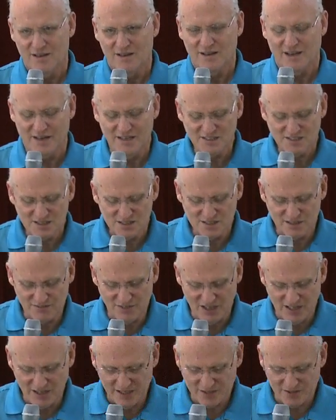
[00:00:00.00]
Cases of
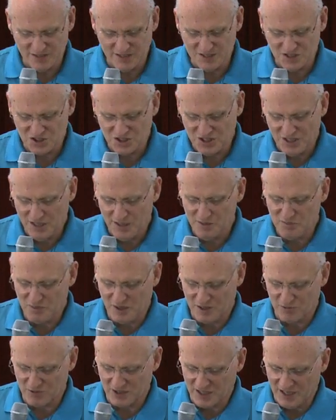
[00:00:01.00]
honor and shame
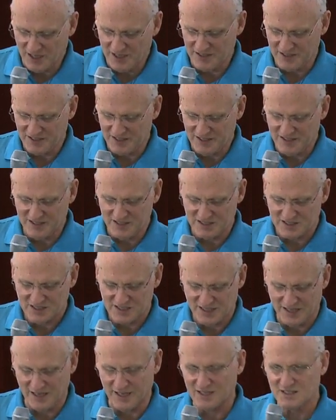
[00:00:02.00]
are regarded in this
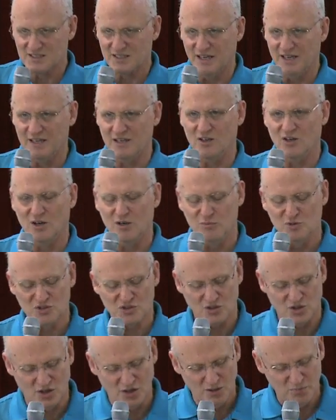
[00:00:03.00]
text and in
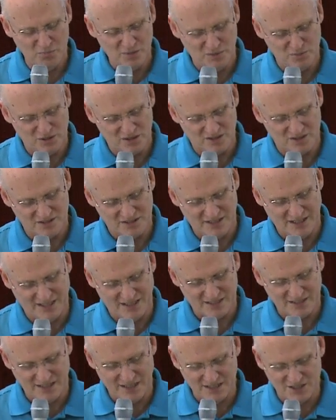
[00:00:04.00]
almost all biblical
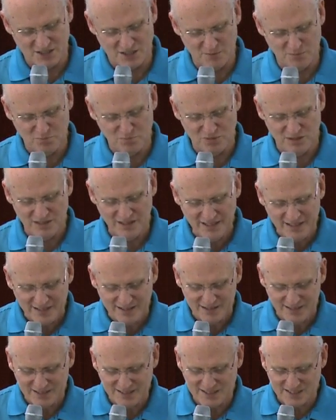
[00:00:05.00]
texts as
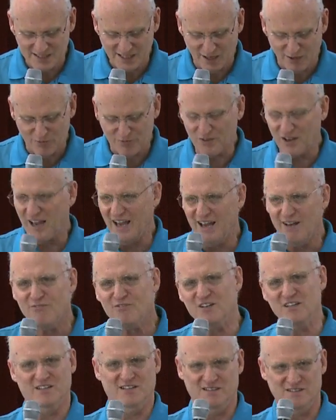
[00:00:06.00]
completely
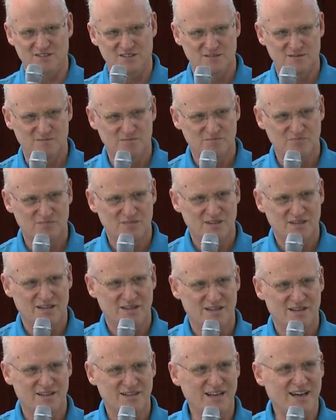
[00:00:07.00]
self-evident,
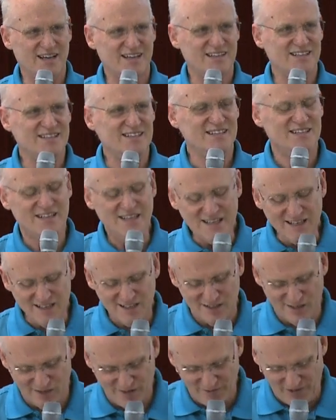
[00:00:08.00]
not in
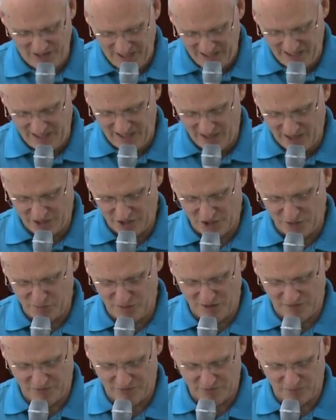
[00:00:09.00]
need of any
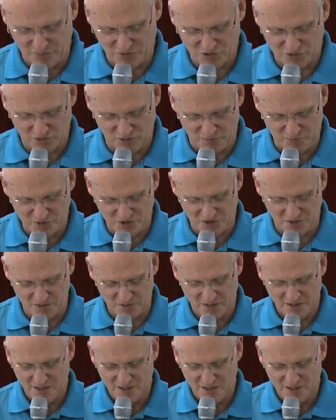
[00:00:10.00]
argument from Scripture.